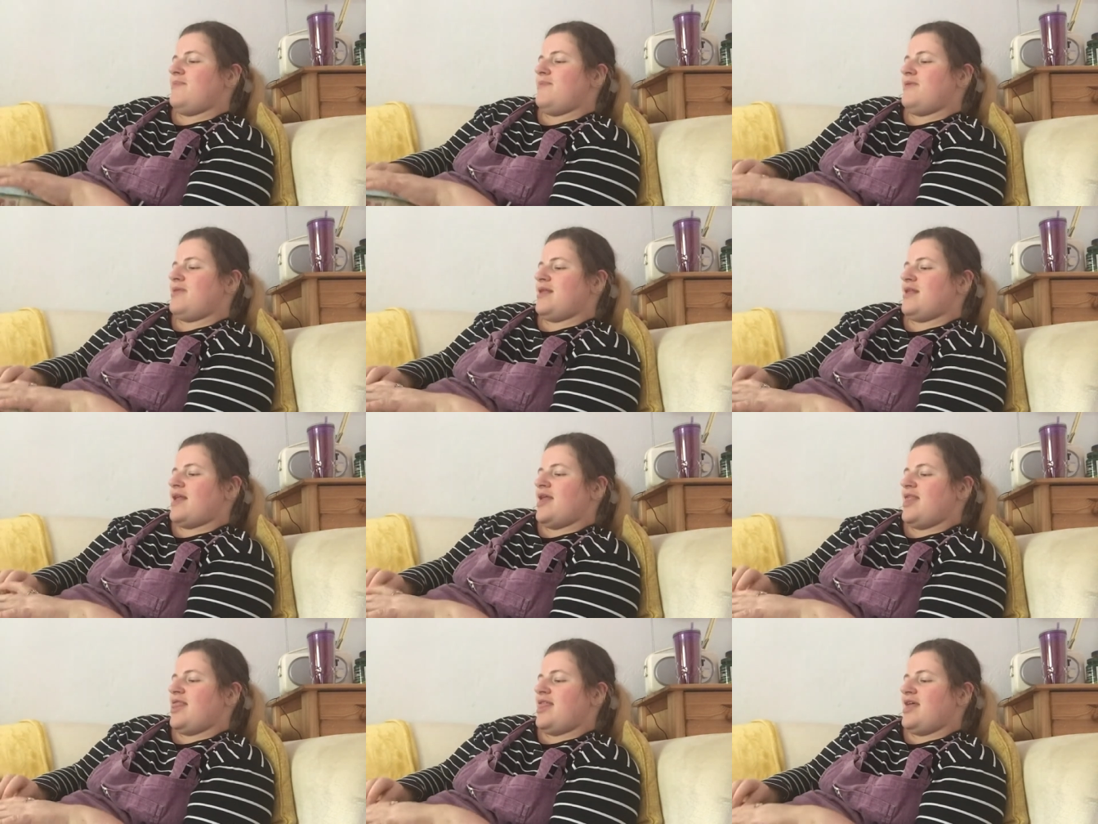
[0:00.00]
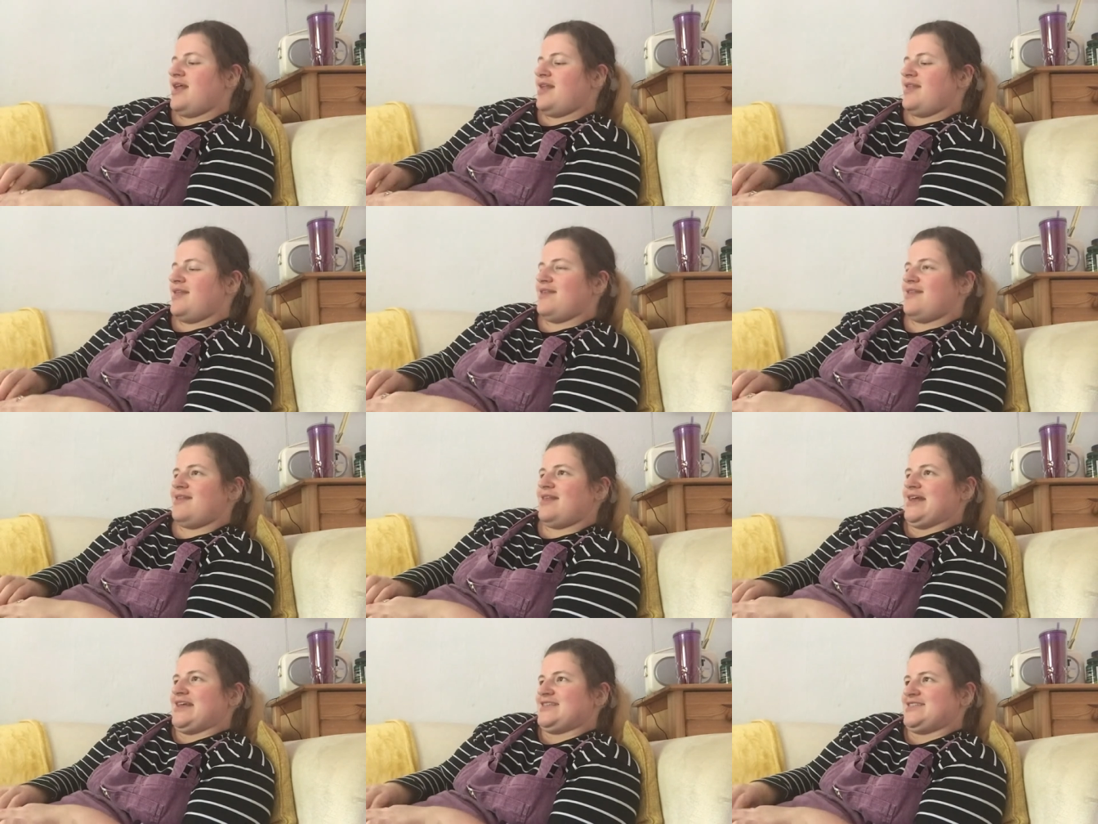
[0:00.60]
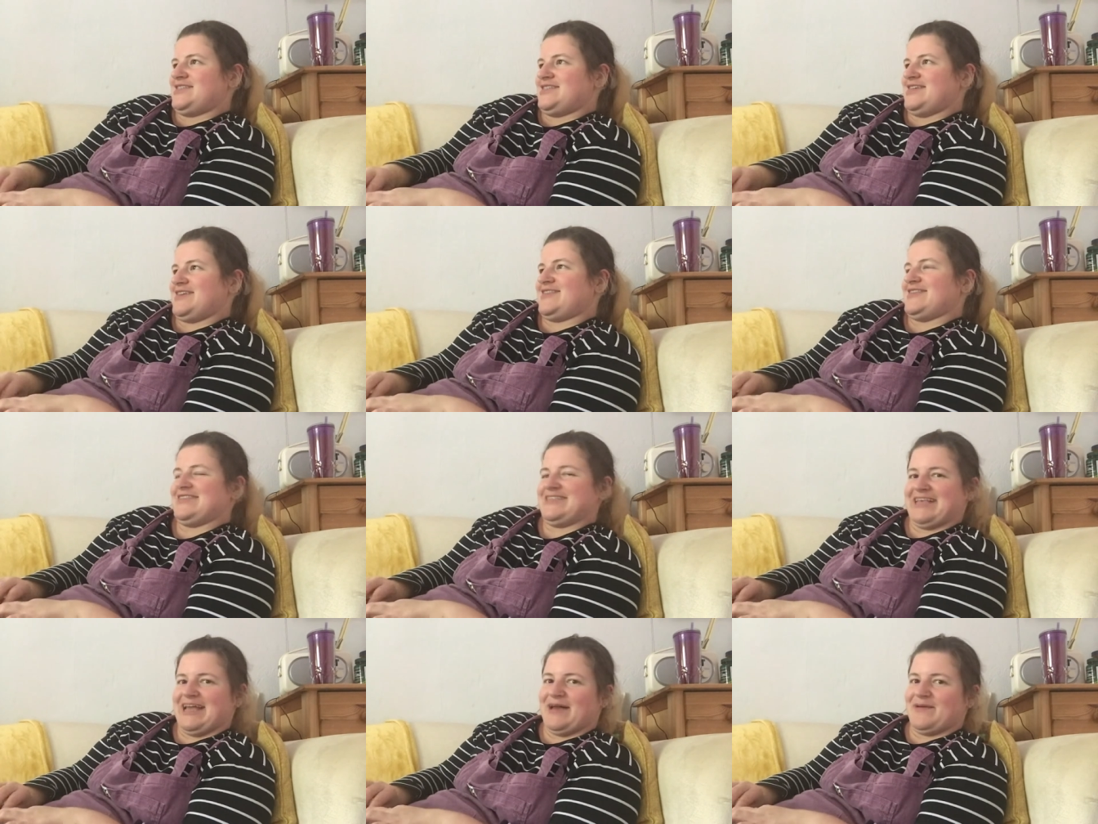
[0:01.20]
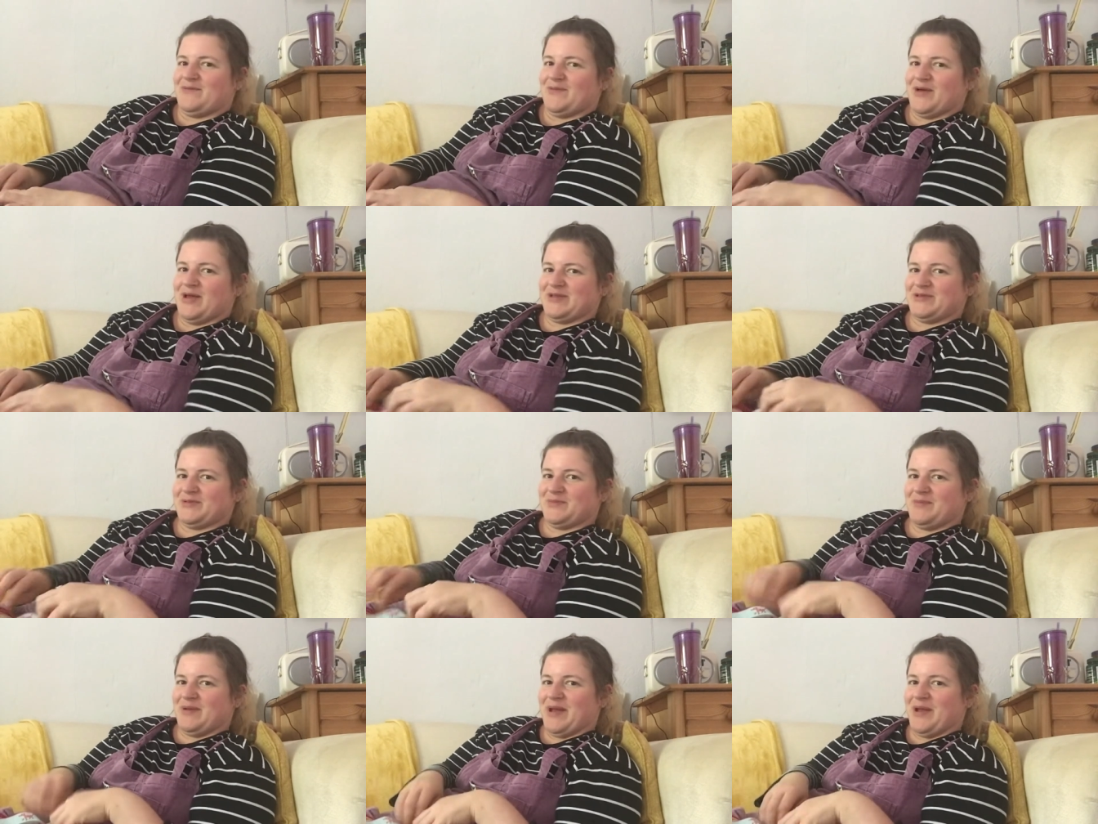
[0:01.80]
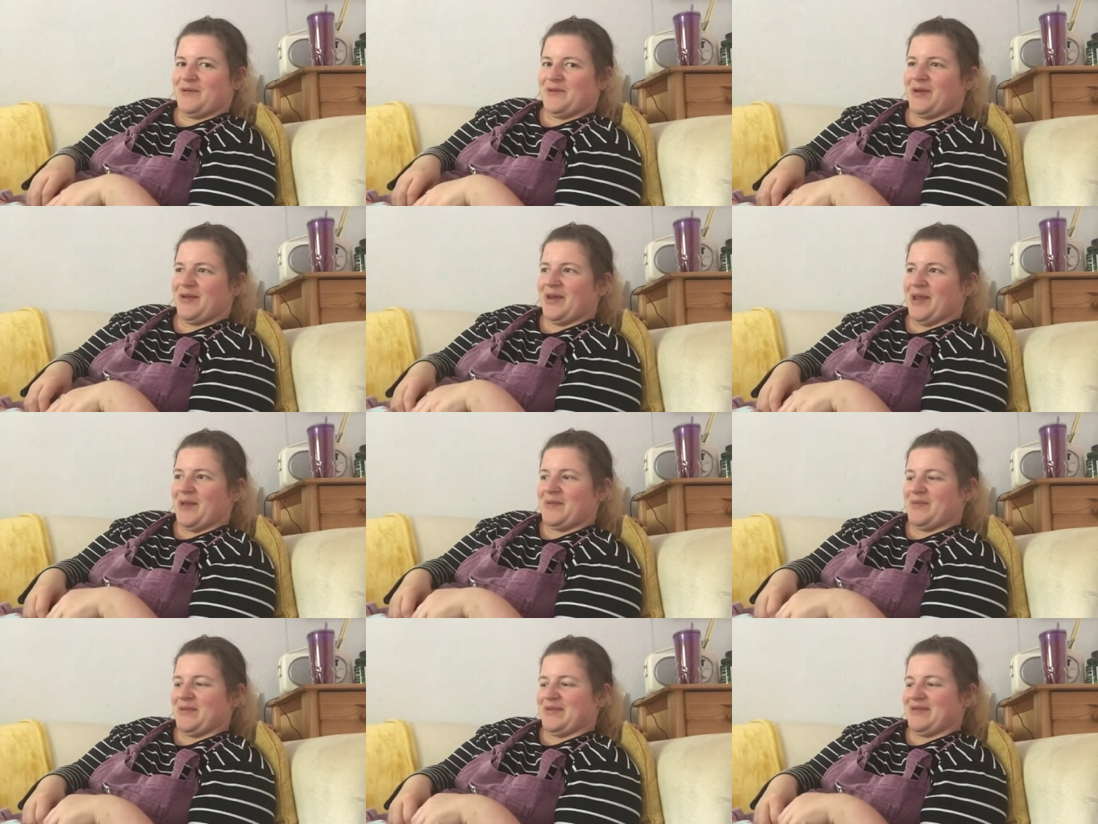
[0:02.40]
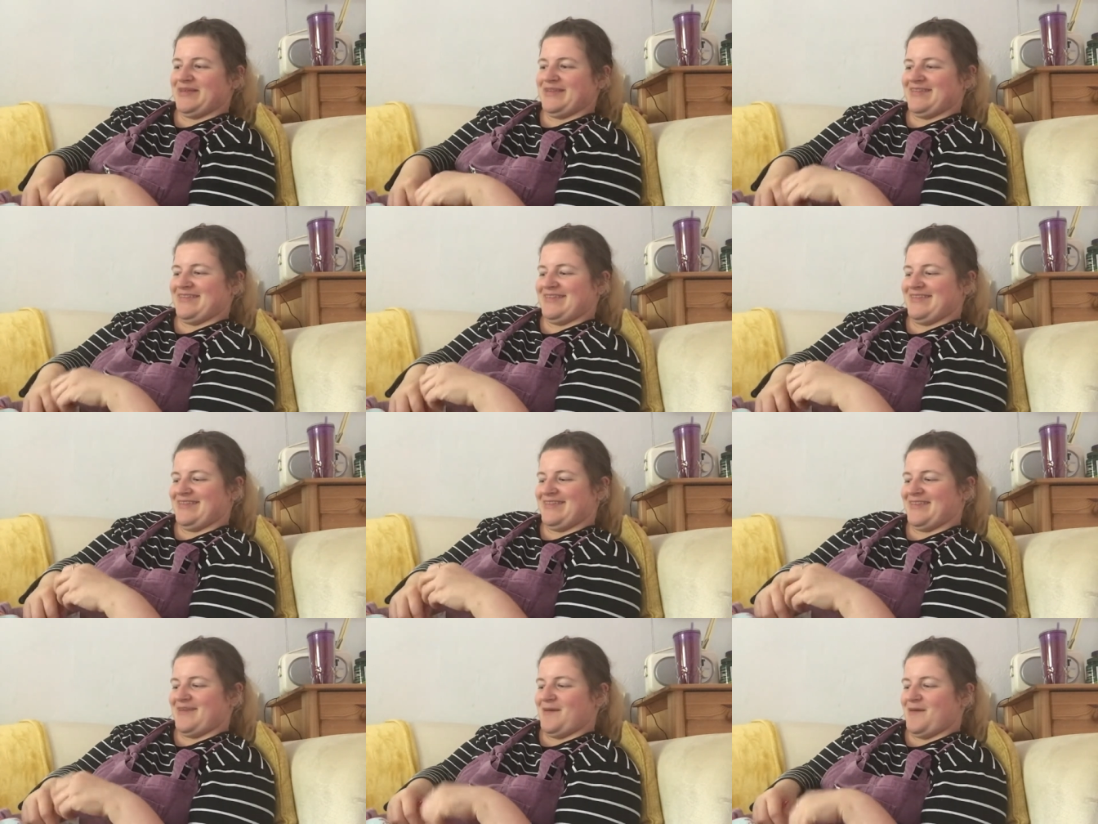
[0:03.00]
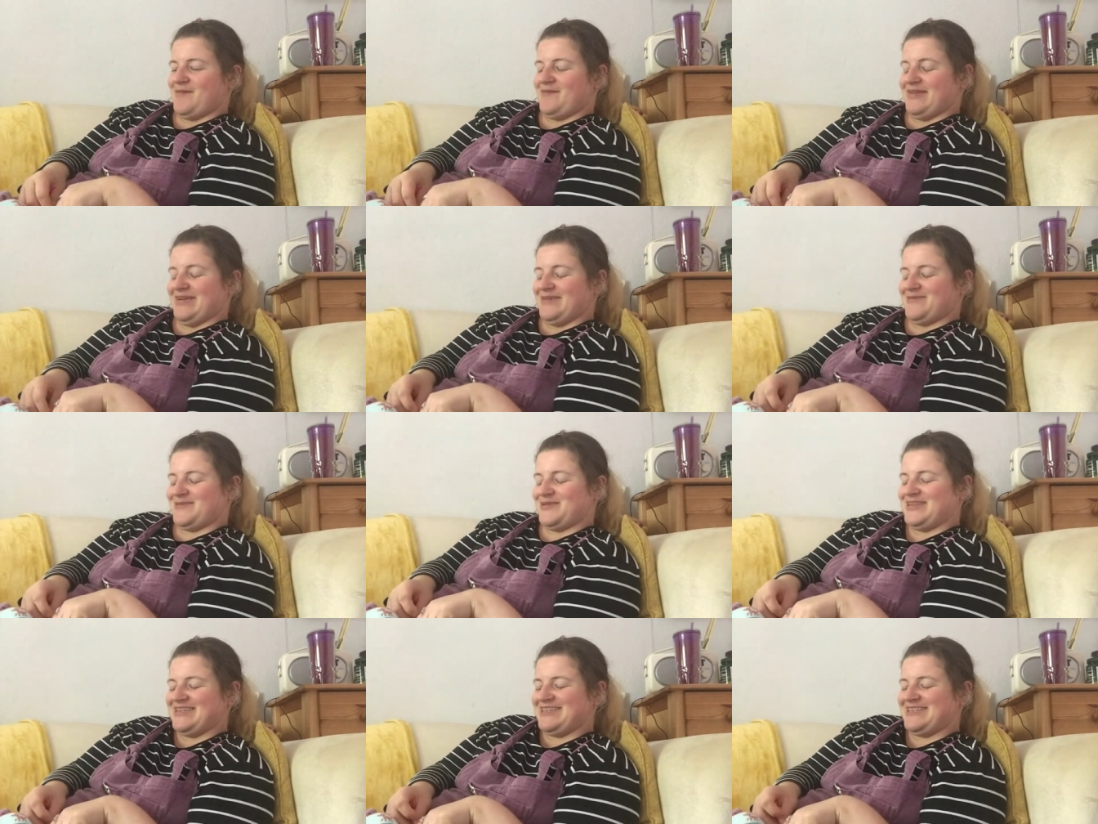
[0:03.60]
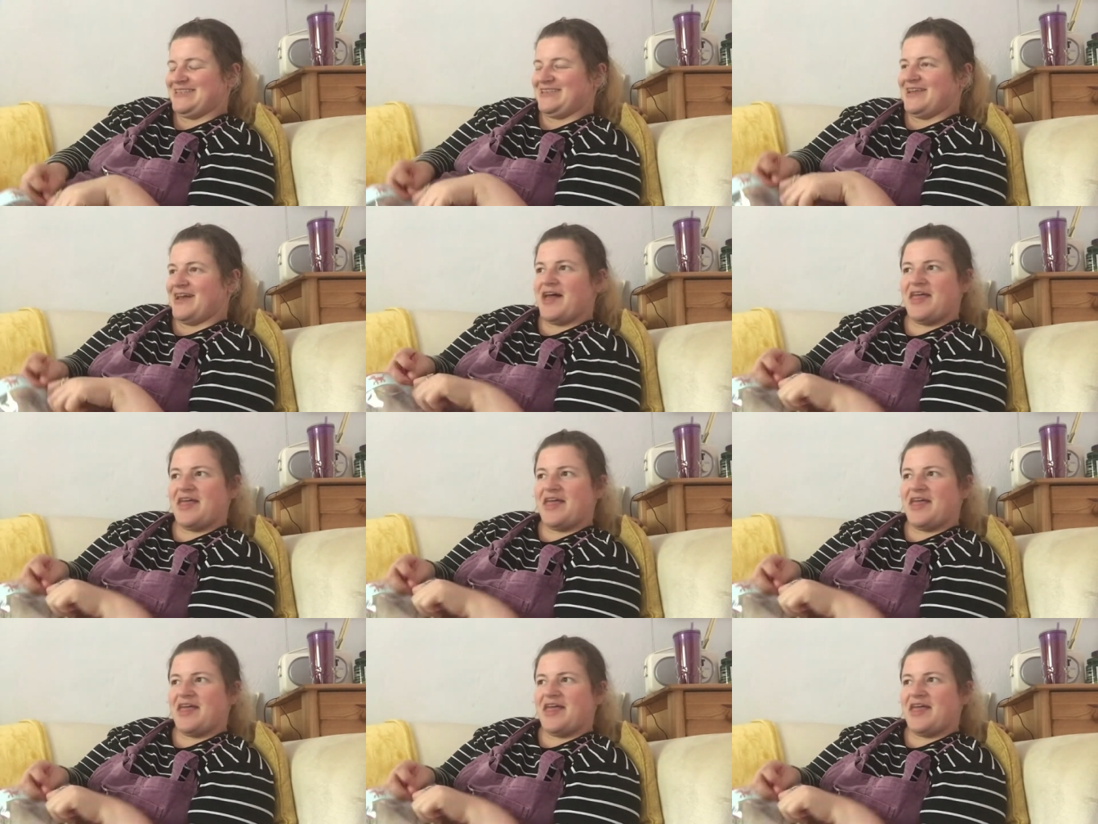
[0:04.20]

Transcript: but then I think this Saturday I sat and worked on Penguono because I really wanted.